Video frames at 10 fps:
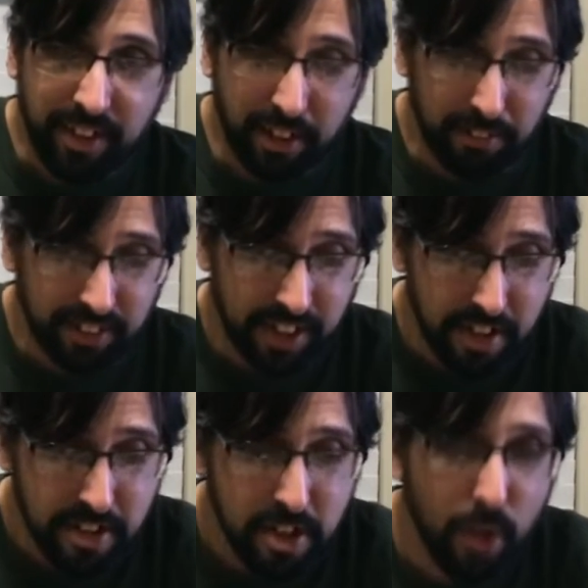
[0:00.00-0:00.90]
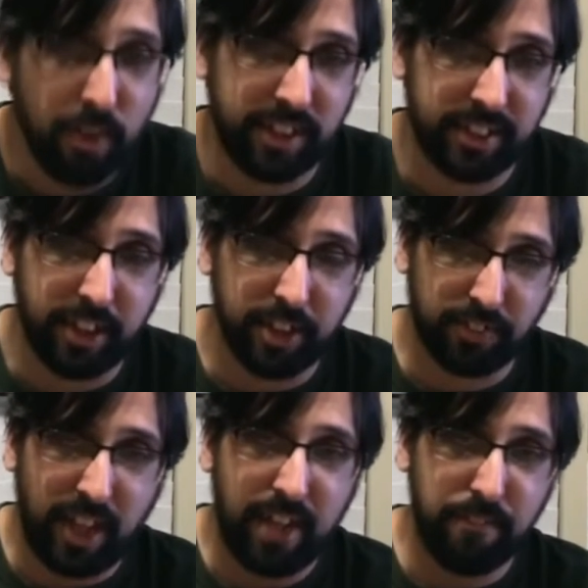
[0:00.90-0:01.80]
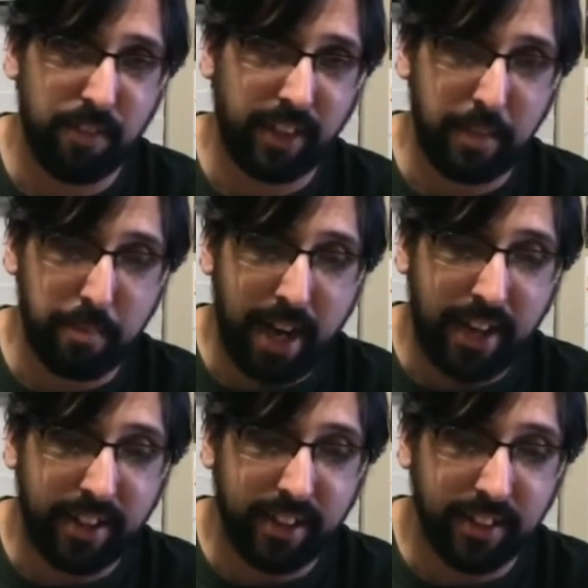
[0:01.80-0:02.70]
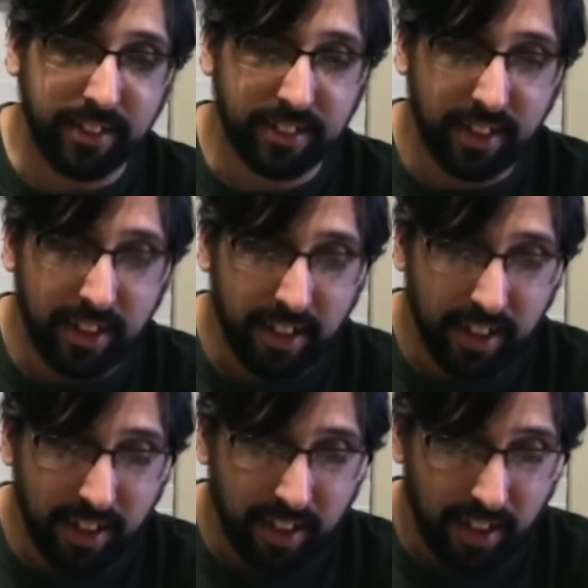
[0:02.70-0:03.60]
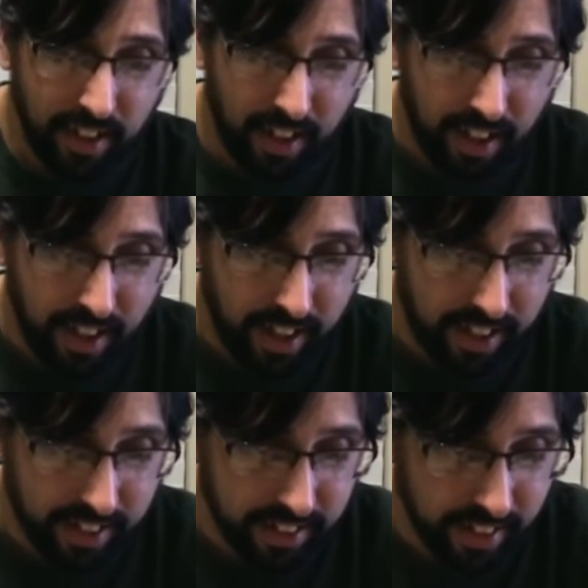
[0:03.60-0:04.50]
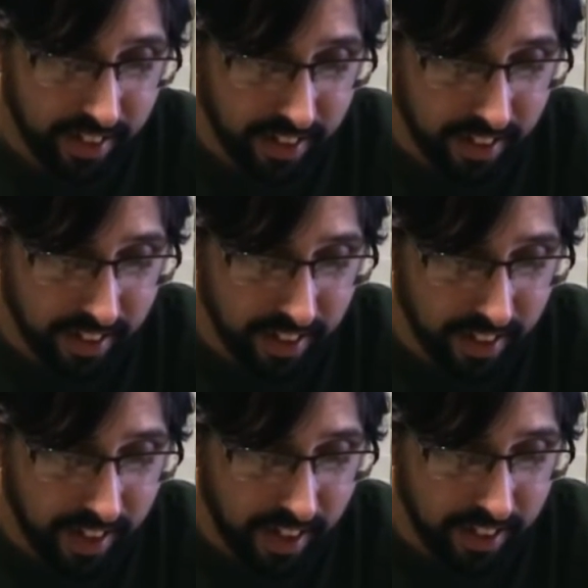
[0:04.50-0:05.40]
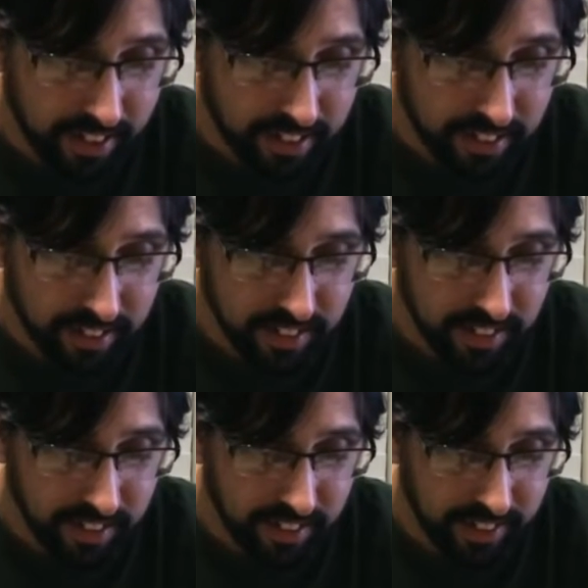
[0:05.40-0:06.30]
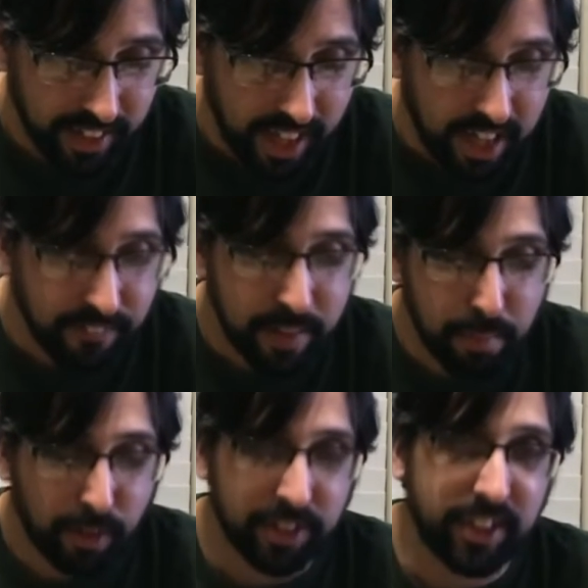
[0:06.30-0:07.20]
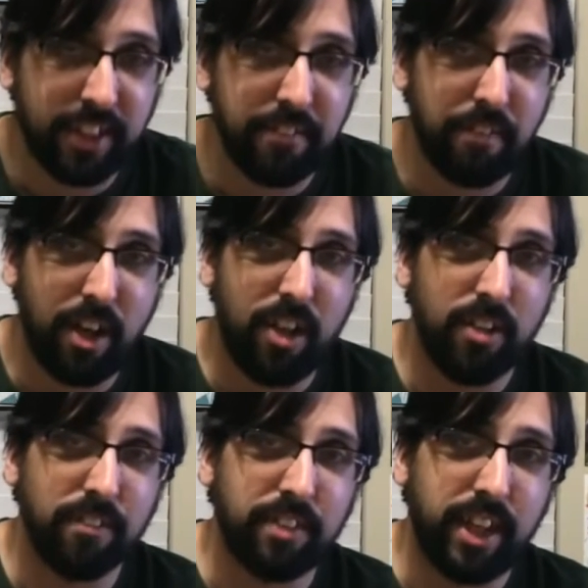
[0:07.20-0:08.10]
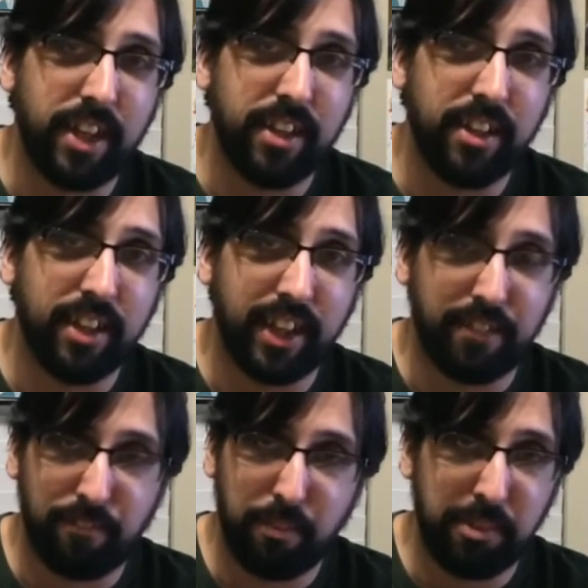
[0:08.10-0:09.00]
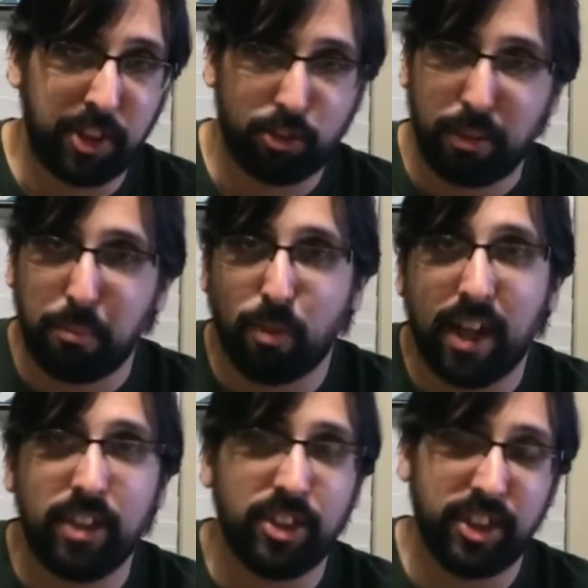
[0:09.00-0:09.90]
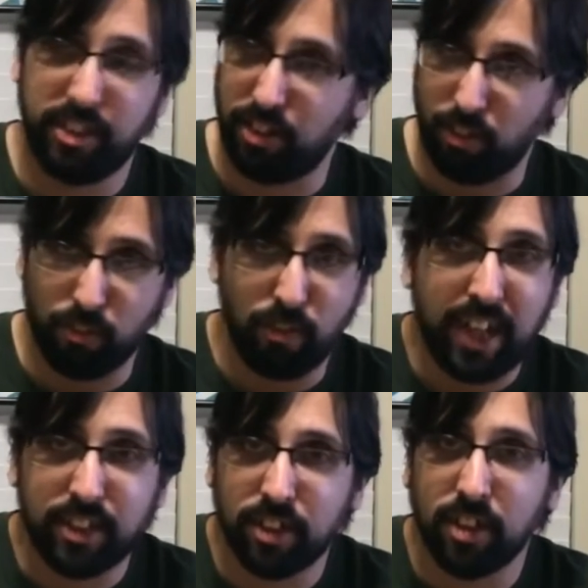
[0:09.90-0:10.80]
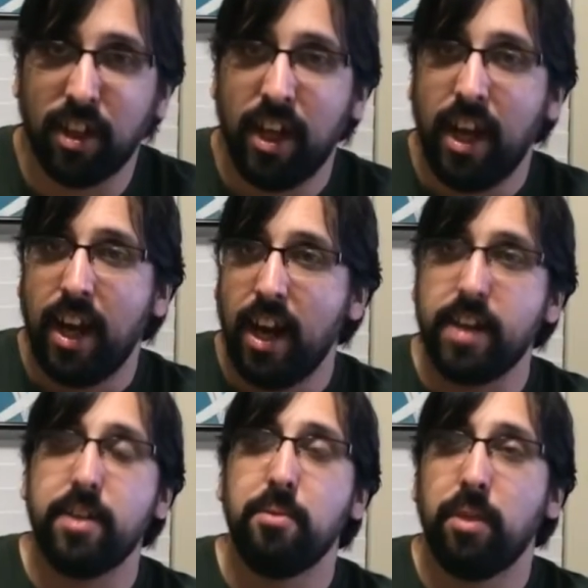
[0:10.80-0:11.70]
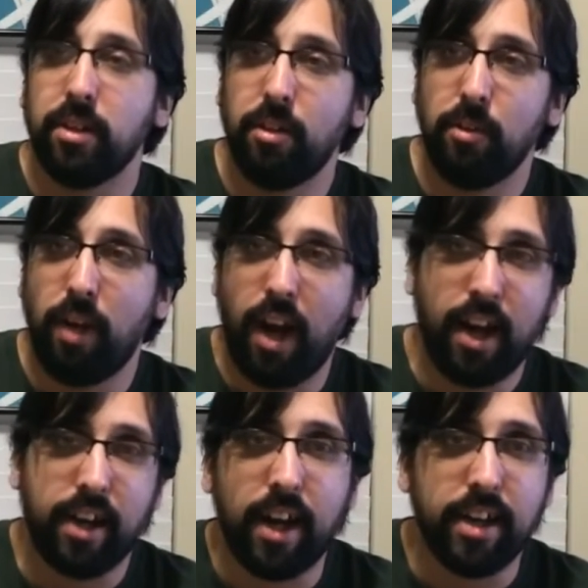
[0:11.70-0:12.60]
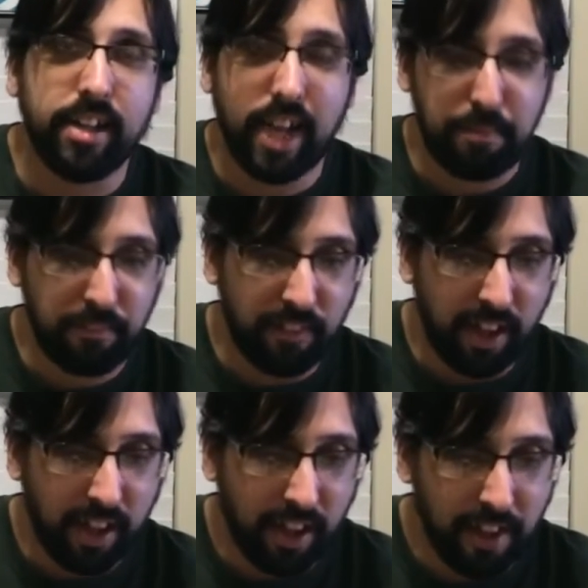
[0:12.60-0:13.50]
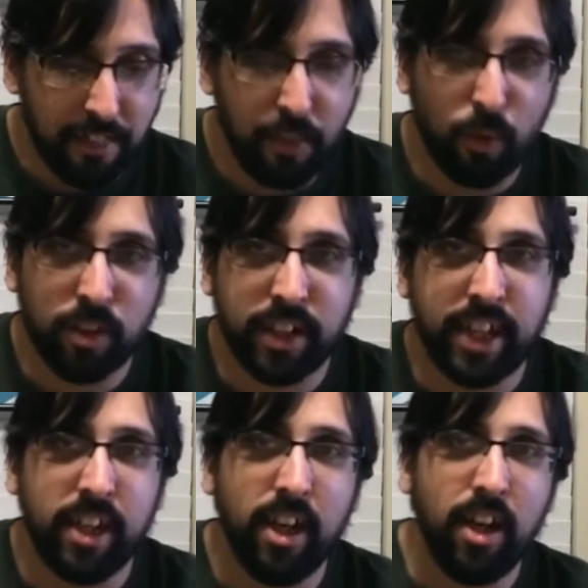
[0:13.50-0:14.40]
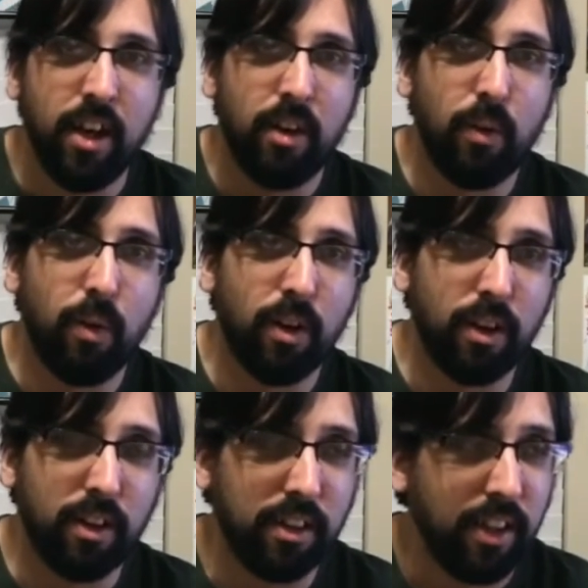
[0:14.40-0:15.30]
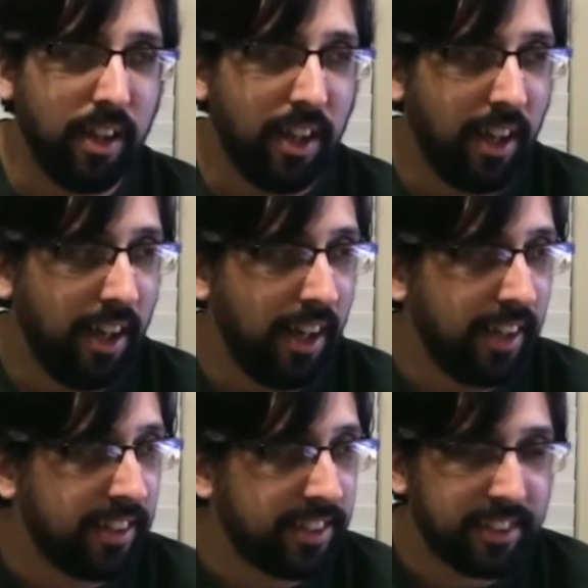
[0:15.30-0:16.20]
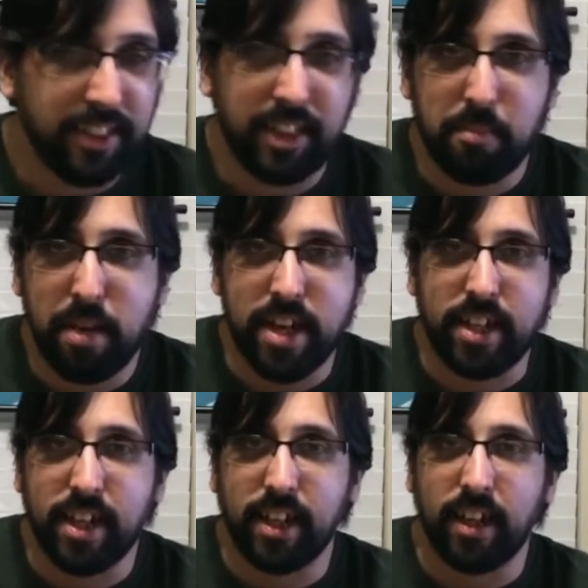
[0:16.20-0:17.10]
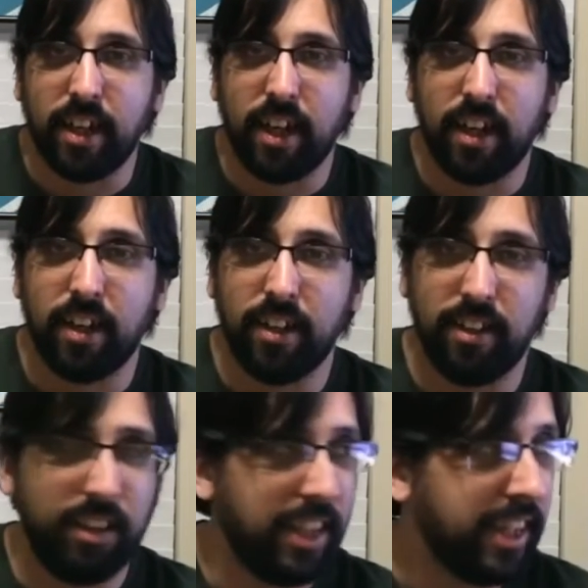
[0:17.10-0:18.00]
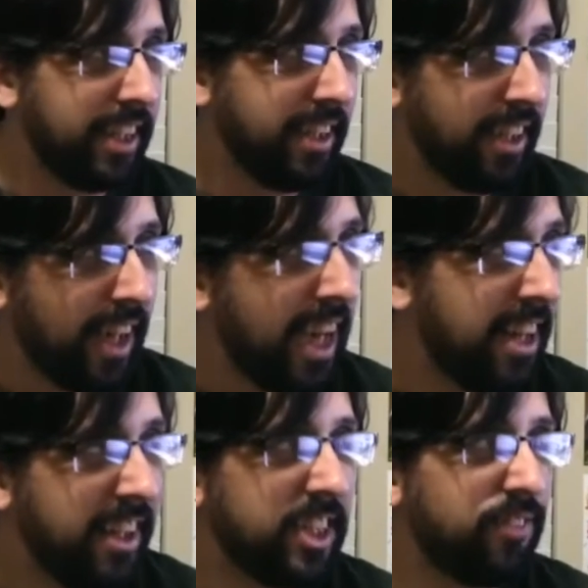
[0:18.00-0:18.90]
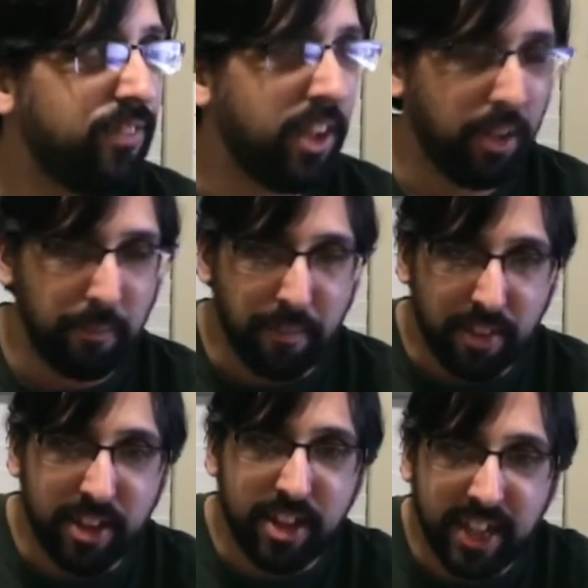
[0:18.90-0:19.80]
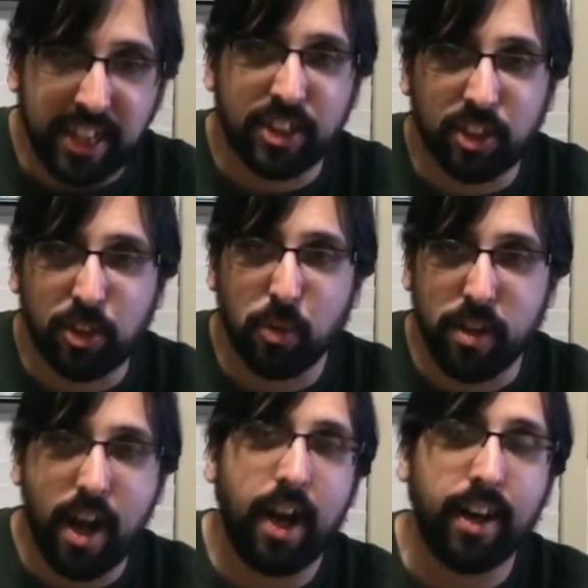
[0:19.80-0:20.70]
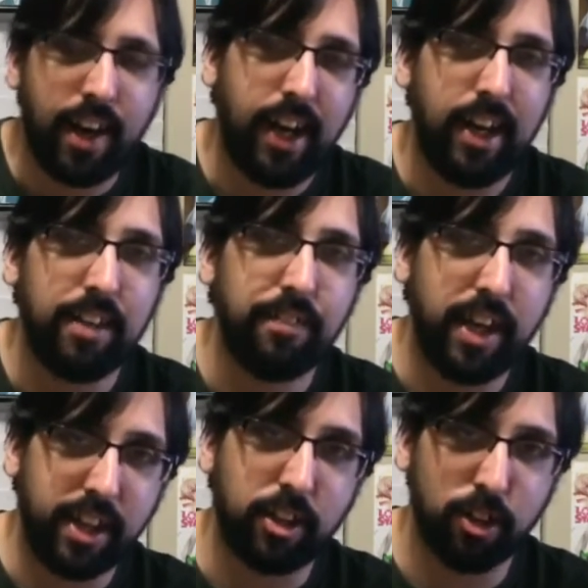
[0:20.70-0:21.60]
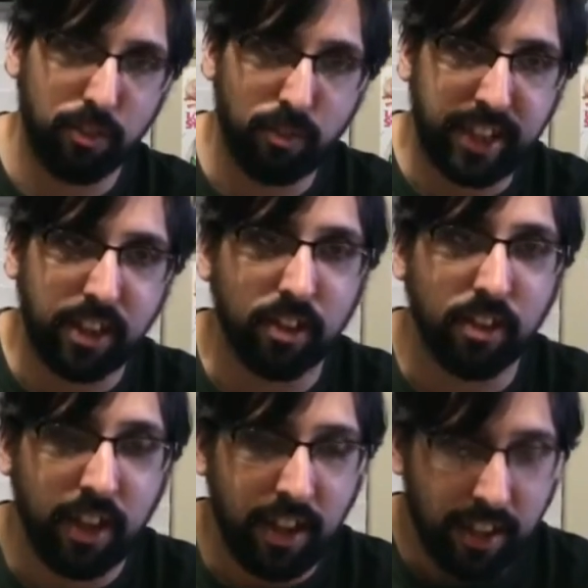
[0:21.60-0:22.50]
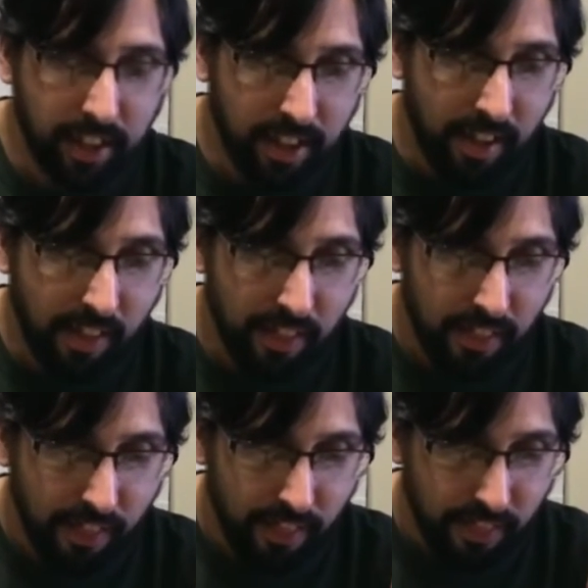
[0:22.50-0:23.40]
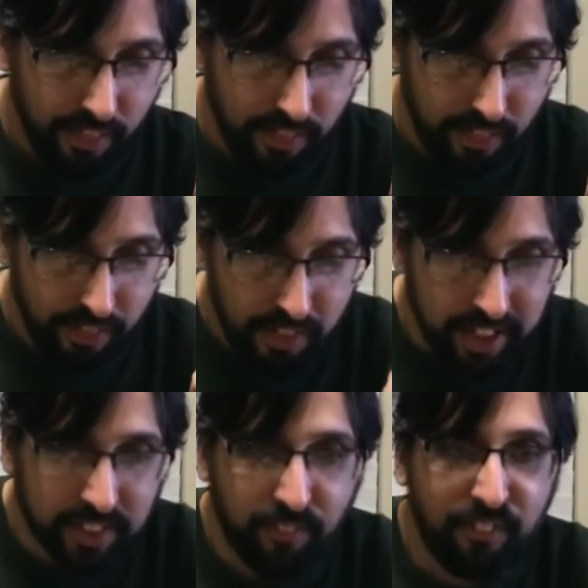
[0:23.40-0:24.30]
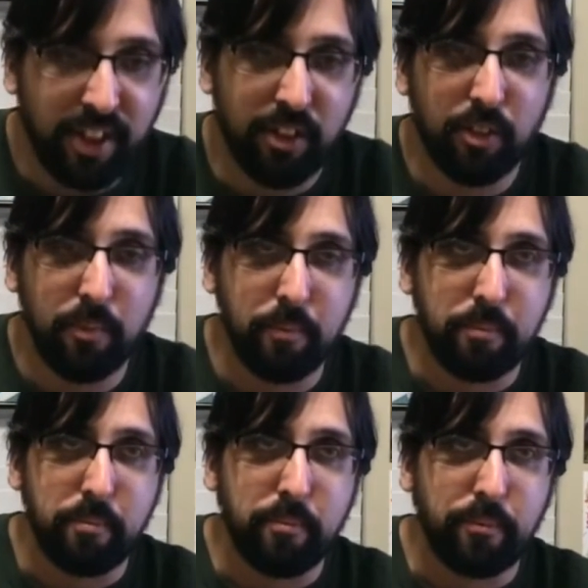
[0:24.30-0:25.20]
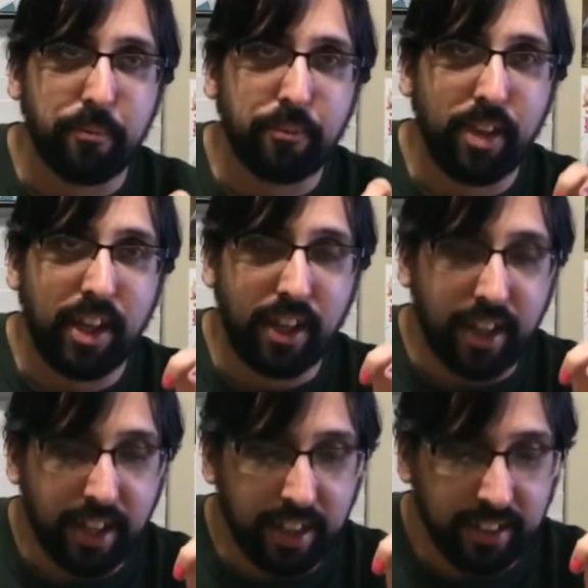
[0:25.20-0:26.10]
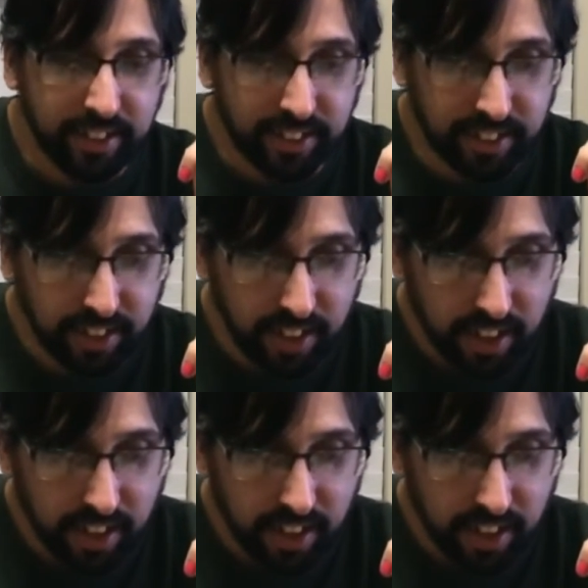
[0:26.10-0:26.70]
There is no excuse for how fucking bad it is. And I like every person involved in like from the script writers to the director anyone who had any type of authority or uh, decision making like in this film needs to not have a career this film is